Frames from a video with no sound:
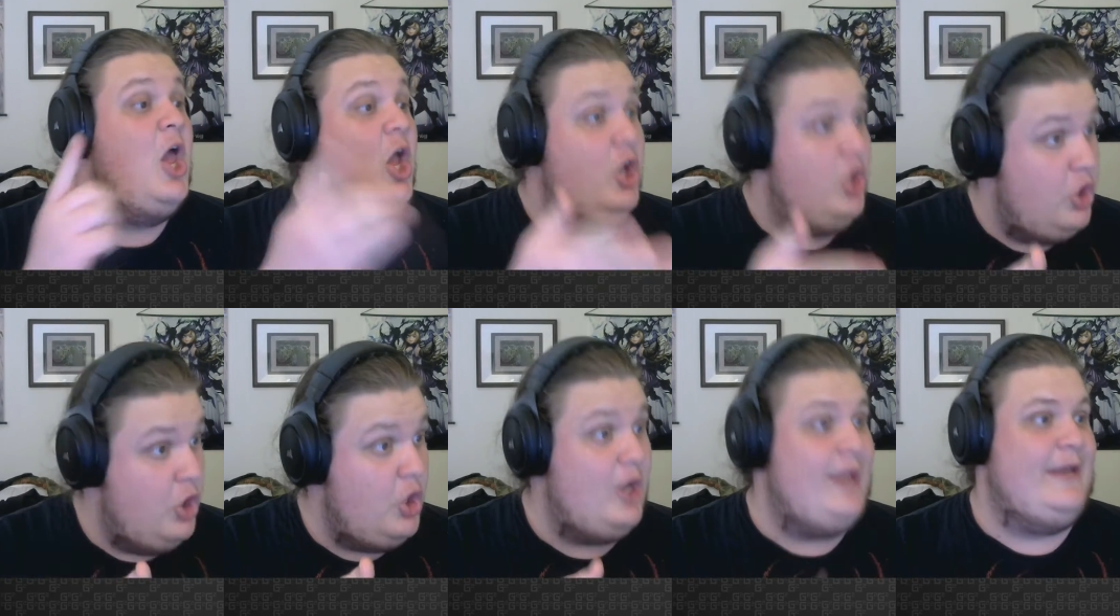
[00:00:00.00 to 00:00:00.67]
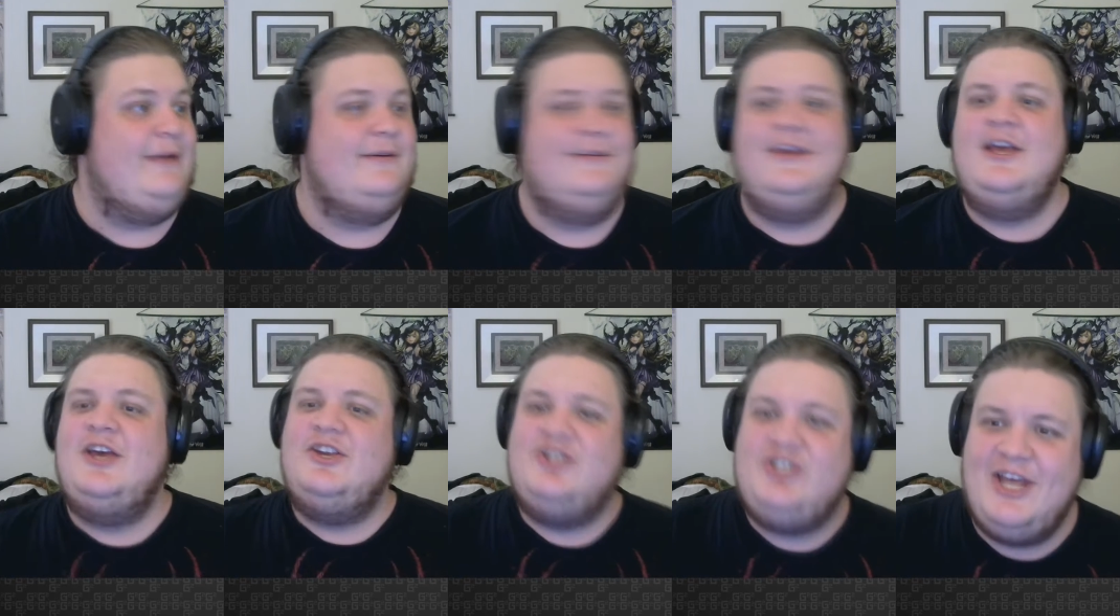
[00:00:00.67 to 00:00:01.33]
Good.
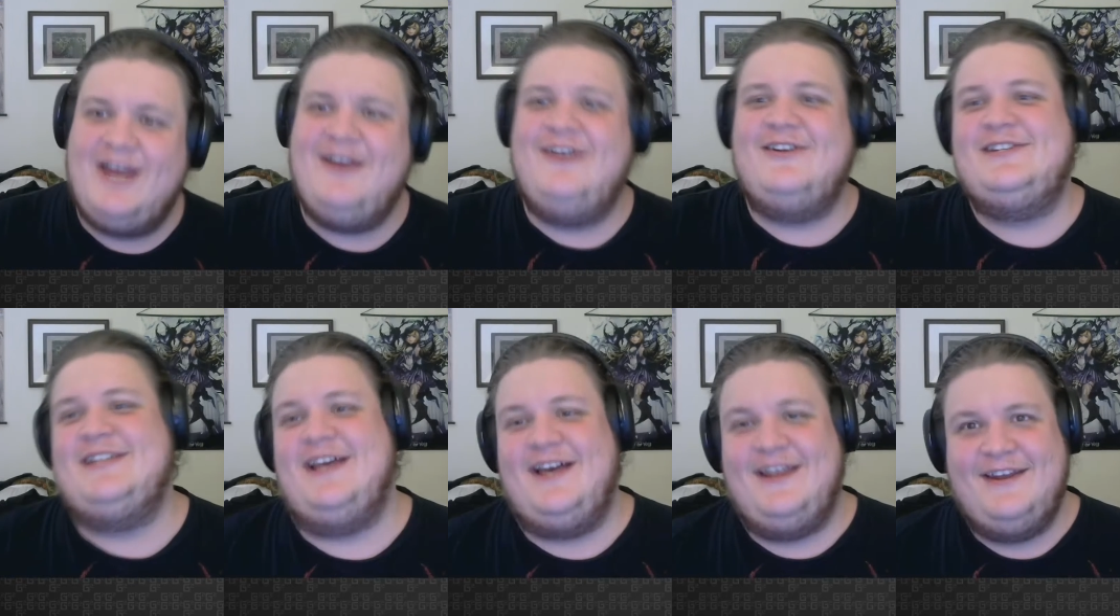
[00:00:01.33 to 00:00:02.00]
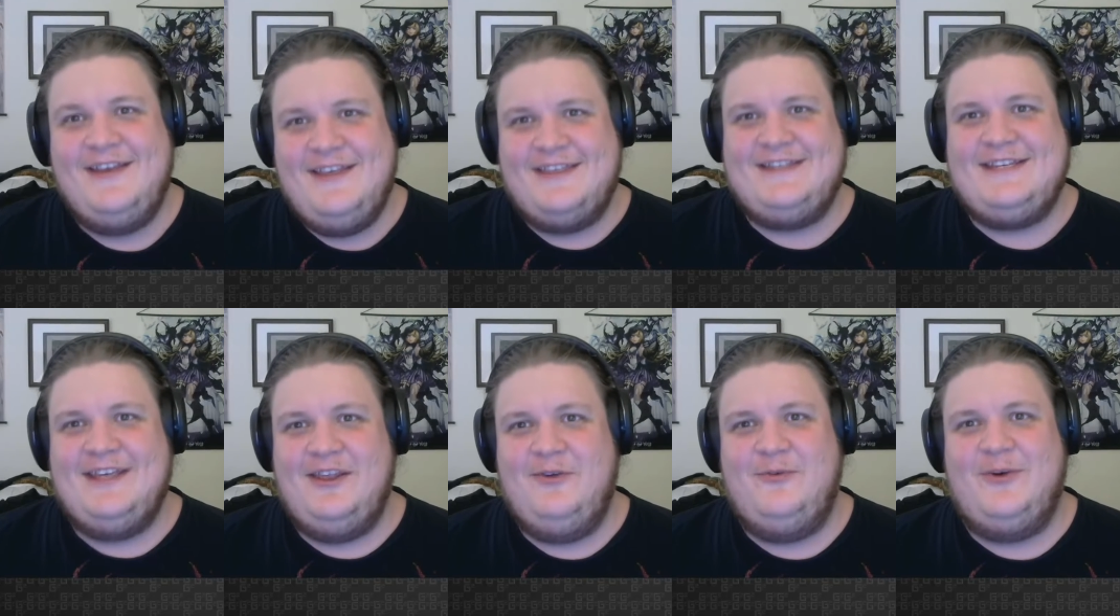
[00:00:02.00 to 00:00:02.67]
Scheherazade, the
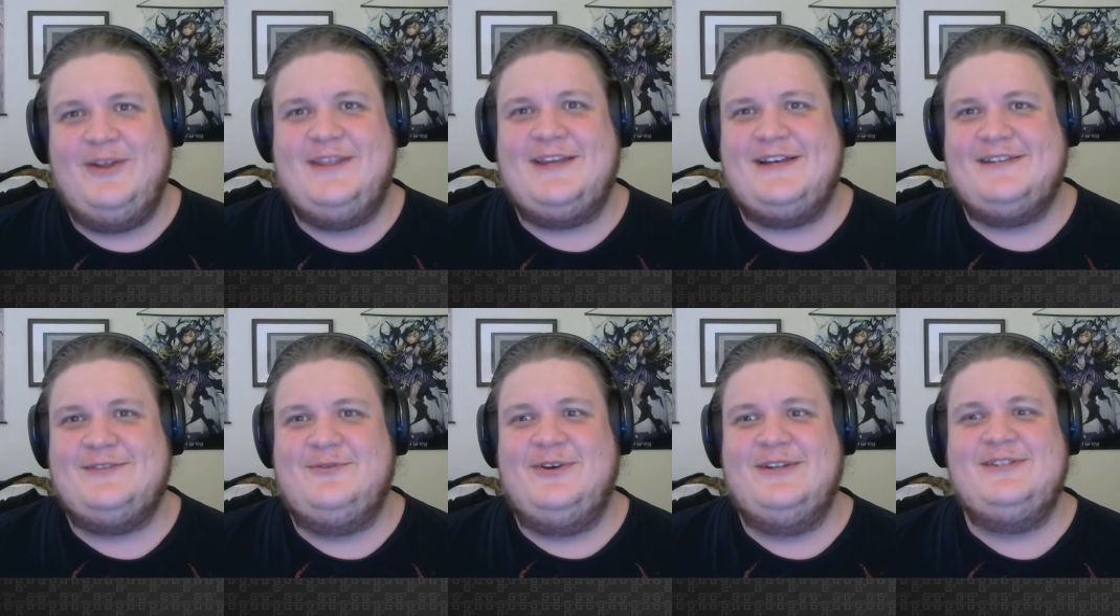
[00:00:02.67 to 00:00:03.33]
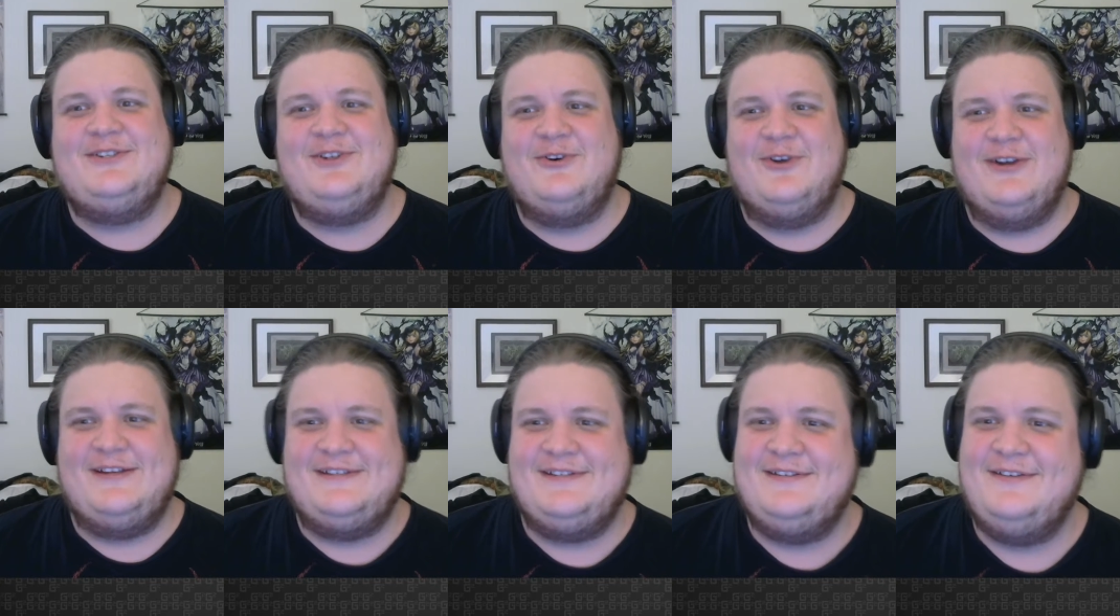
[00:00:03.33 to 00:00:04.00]
teller of 1001
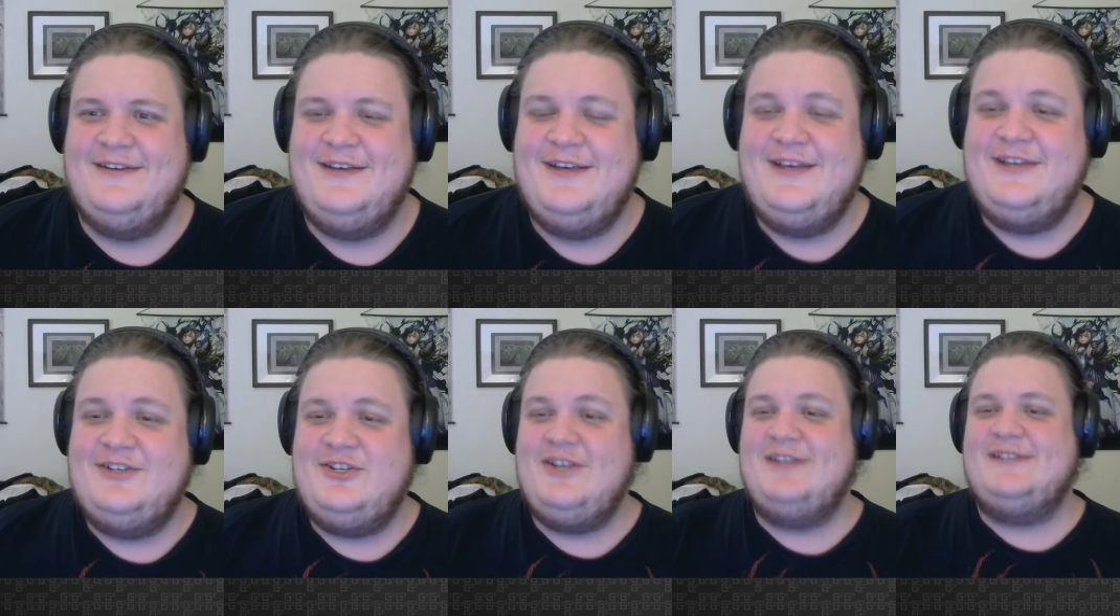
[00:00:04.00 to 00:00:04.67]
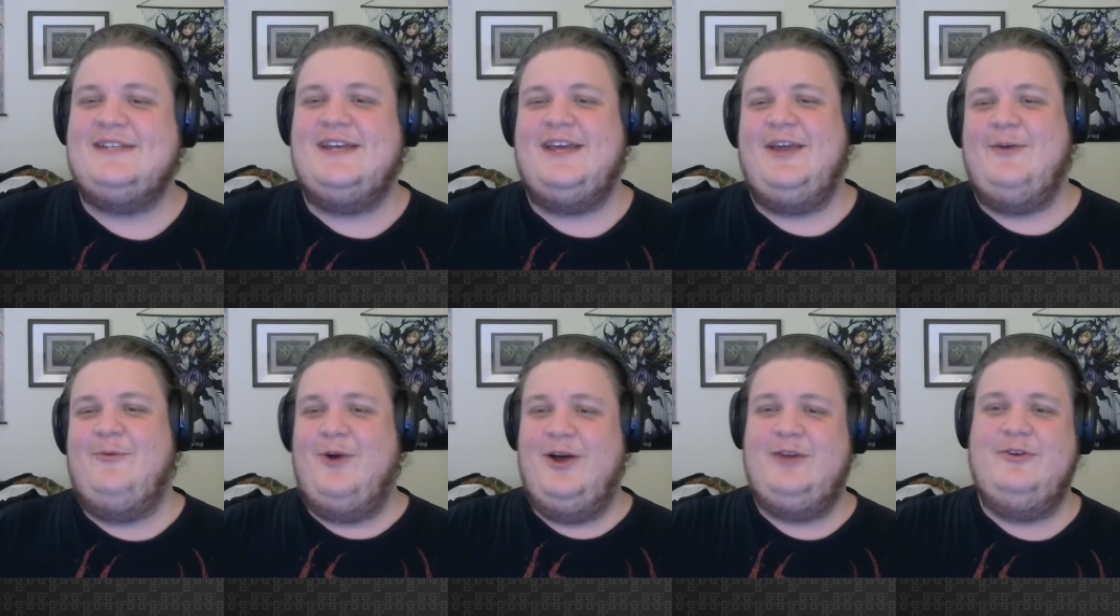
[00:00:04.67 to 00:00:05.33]
stories. She is a
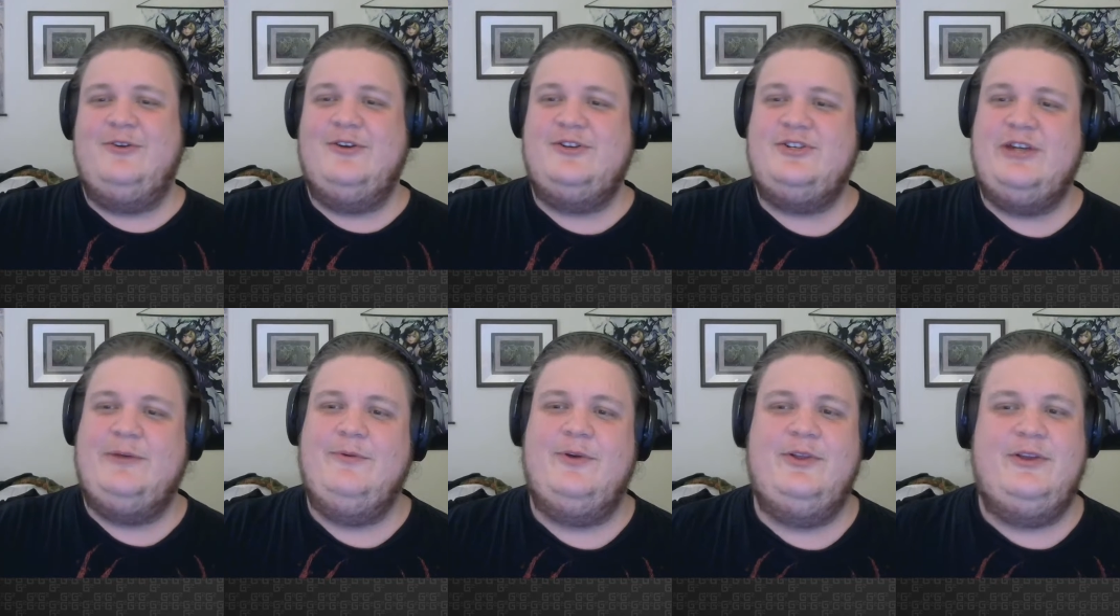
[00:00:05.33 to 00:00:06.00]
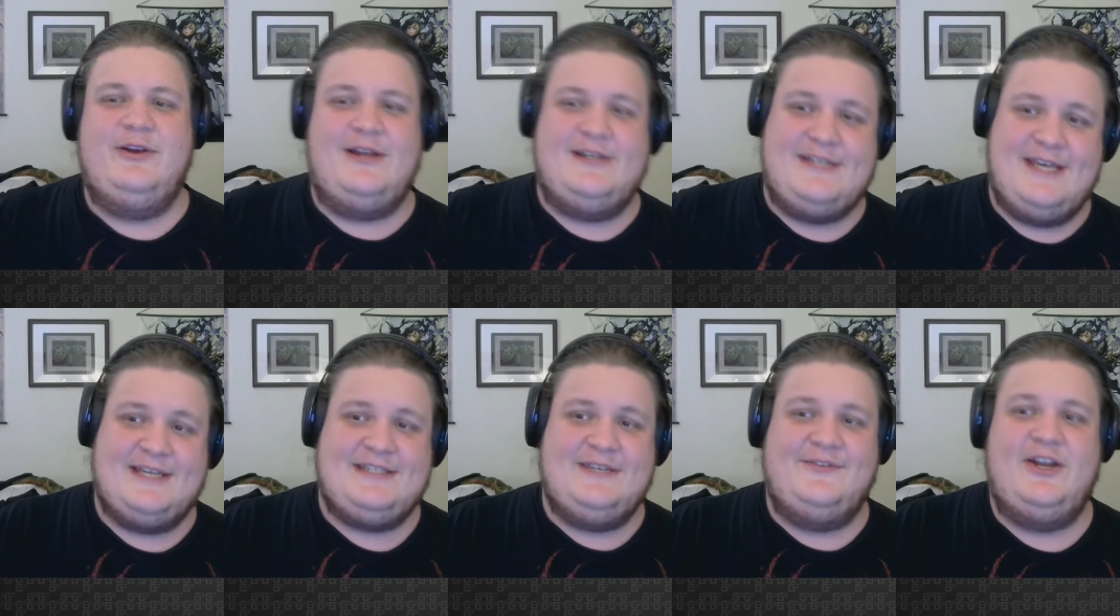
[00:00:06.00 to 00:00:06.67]
Wanderer J-Ruler,
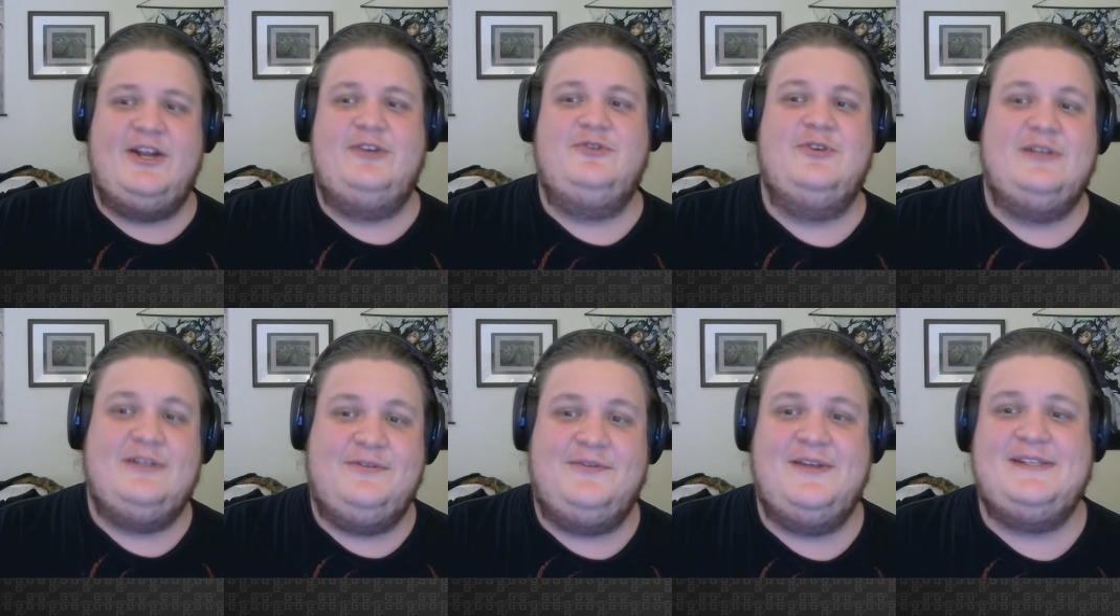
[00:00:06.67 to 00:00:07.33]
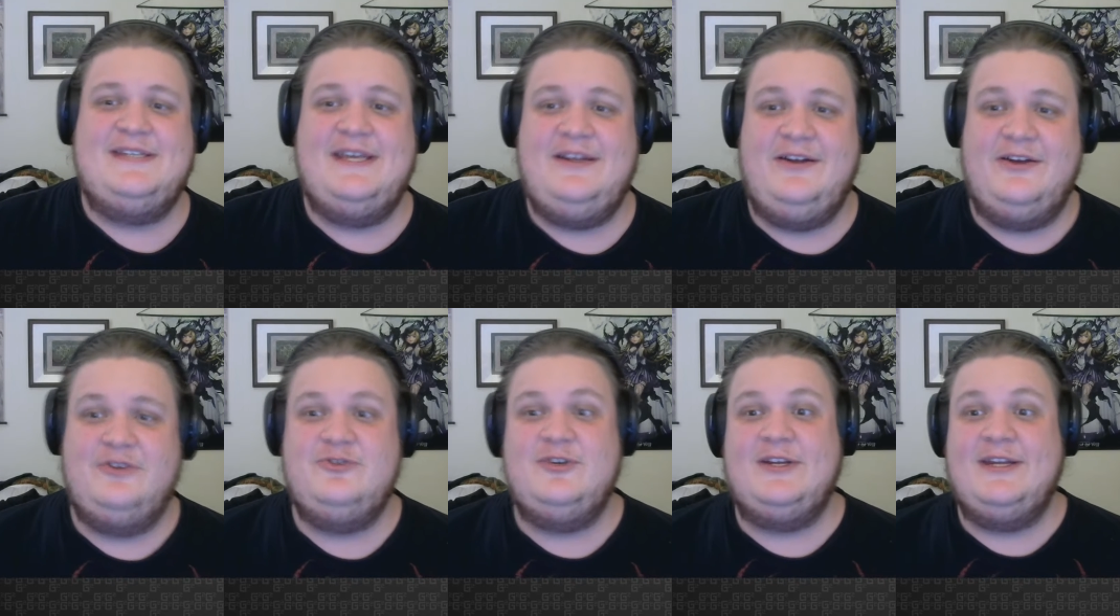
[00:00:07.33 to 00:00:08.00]
attack 700, defense
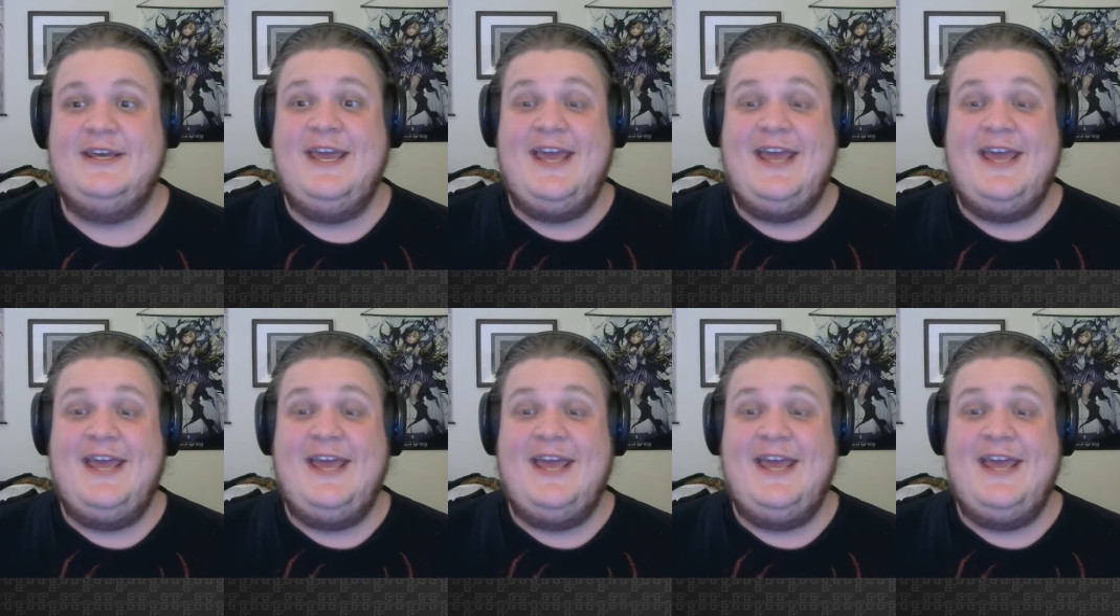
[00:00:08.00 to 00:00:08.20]
800.